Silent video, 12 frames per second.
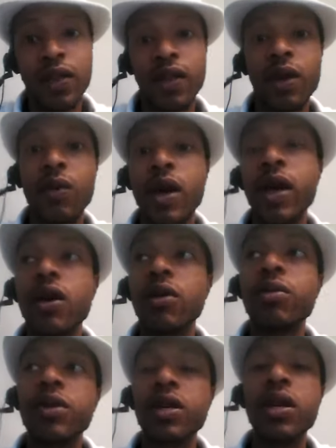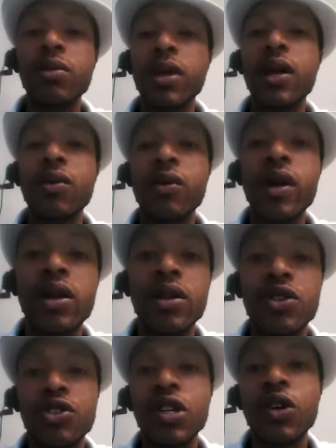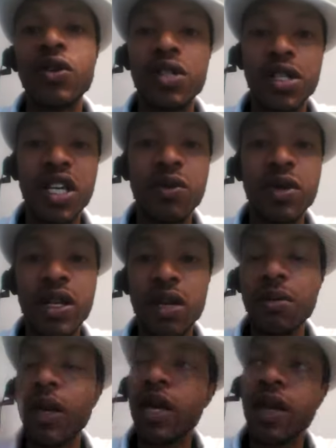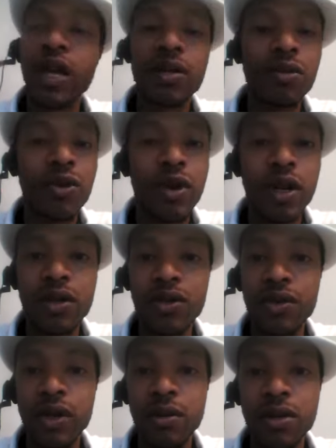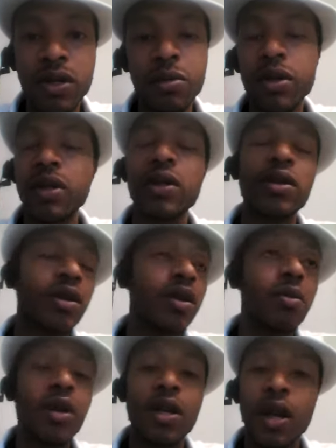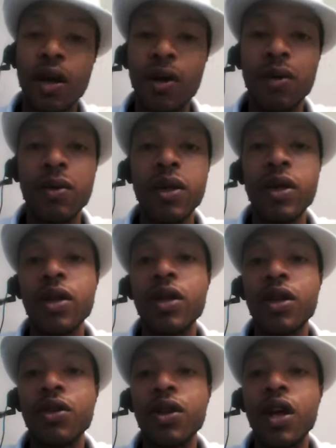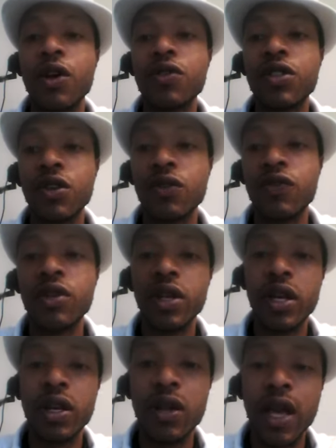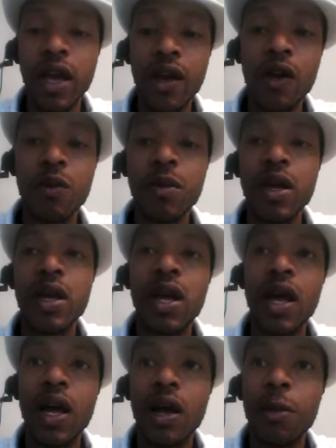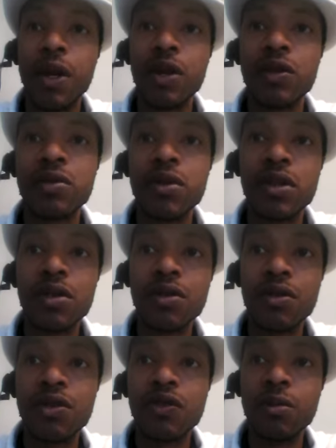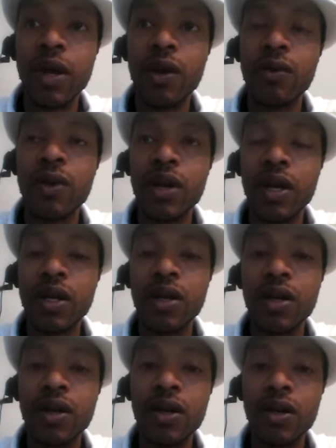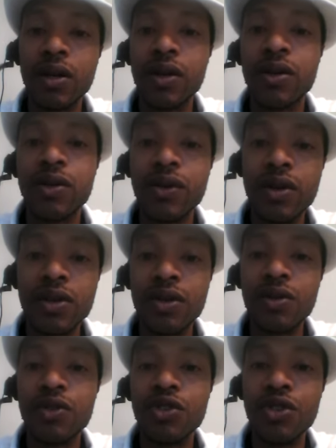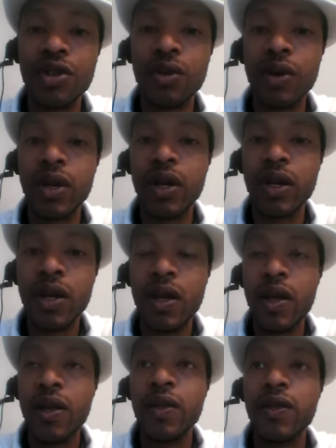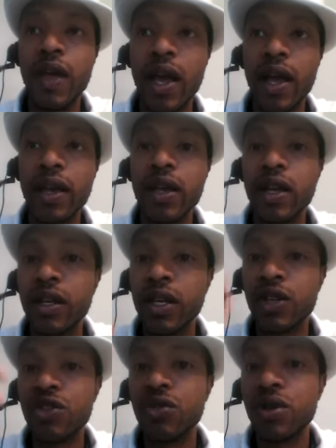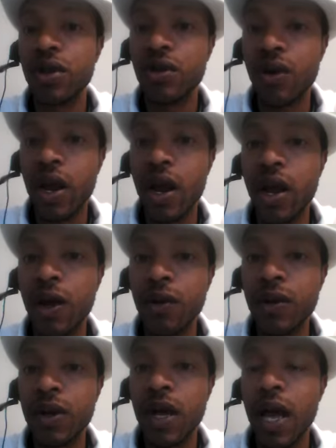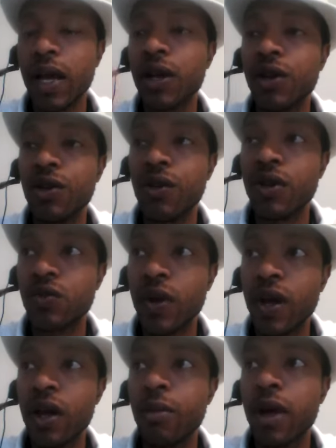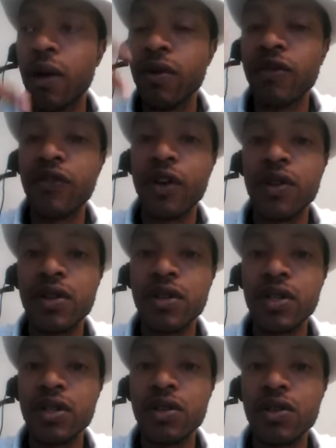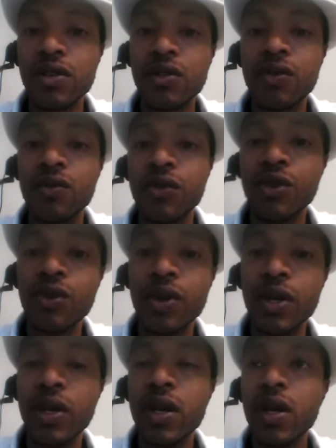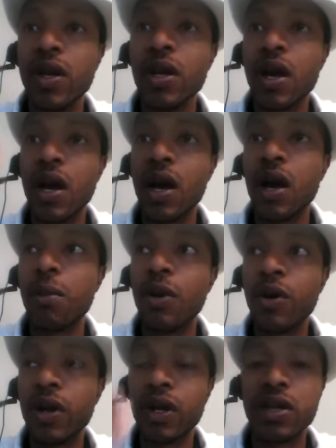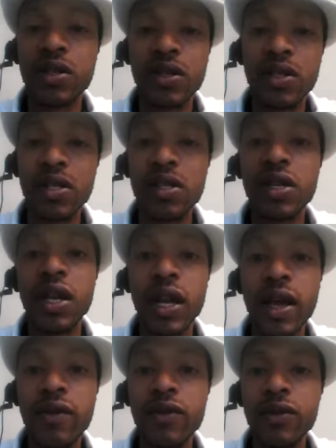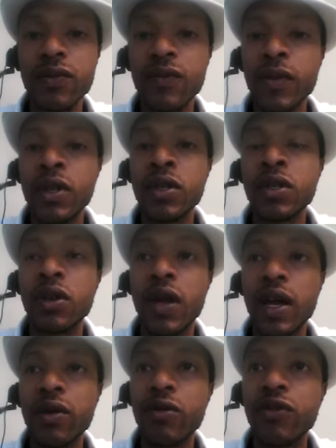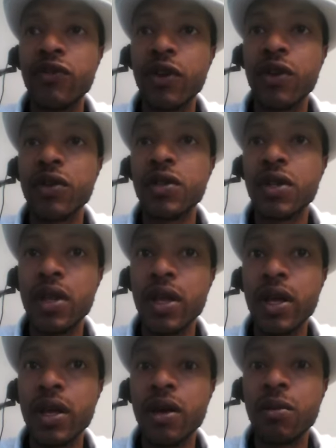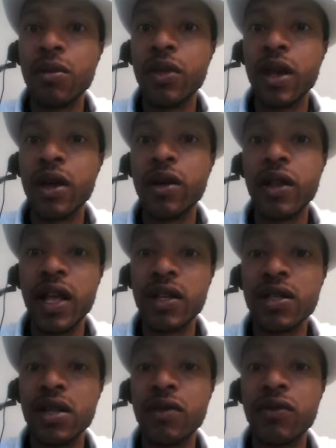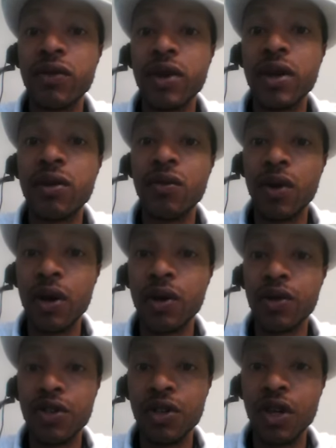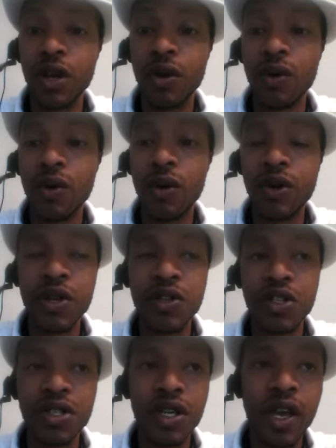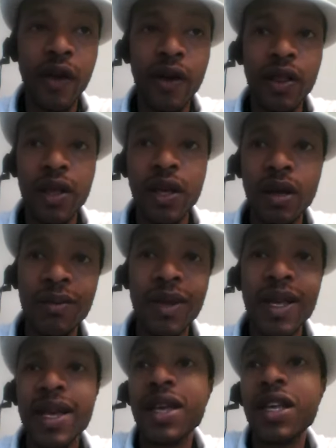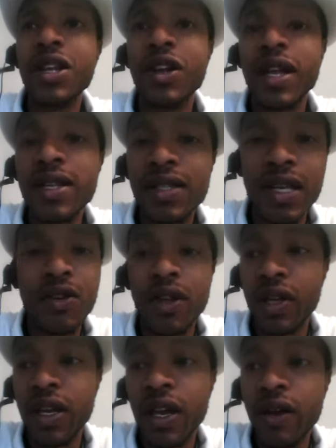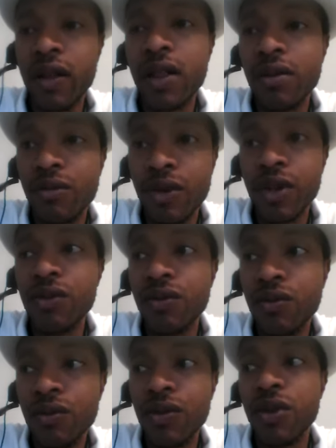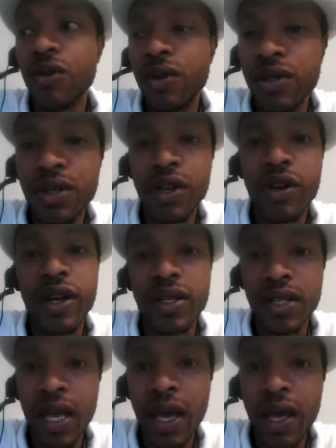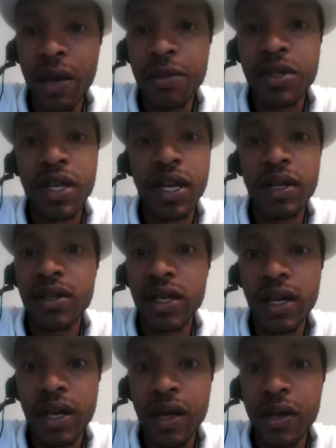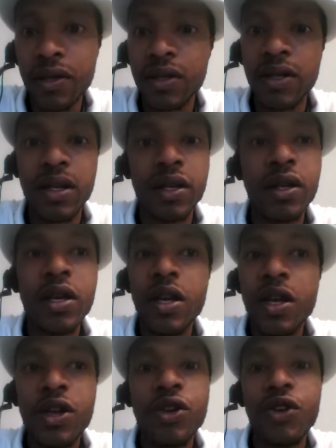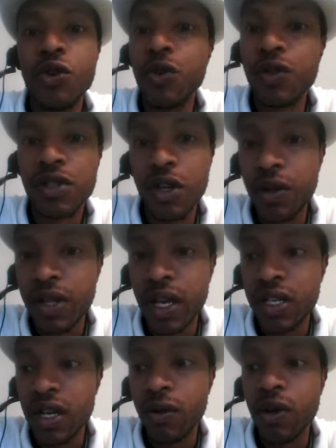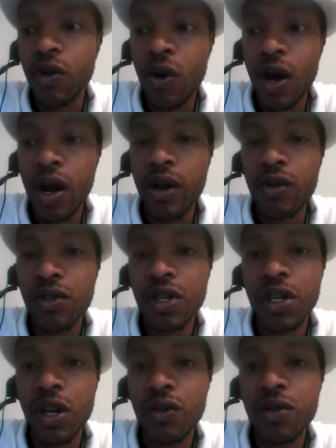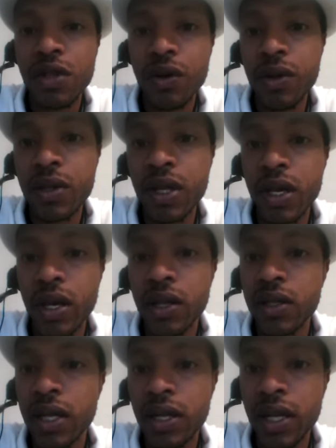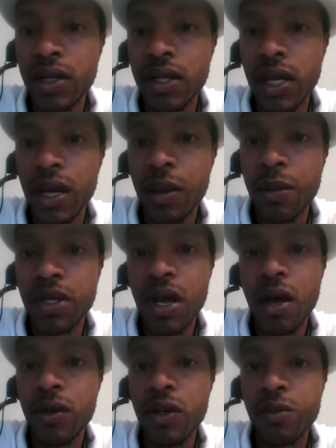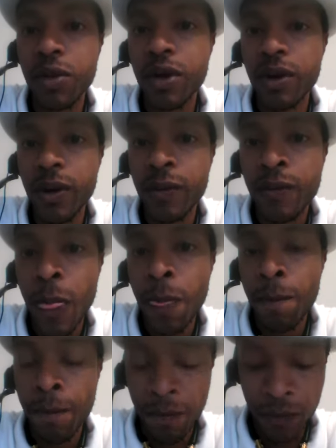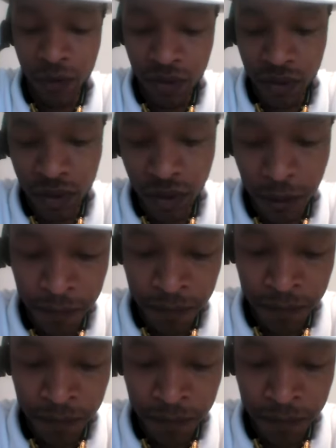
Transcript: they will help keep that awareness. You go to sleep with them, man, you have some crazy dreams. You'll be gone, you know. So if you need help, I know some sisters who make really good crystal jewelry that can get you the crown. I can do it as well, but I refer to sisters who do it on a consistent level. So I can refer you to them. That stuff really works, you know. Or you can just carry them. You know, they say you can carry them when you go into your exams, taking tests, and doing certain things that require you to know certain things at that time. It's all spirit, you see.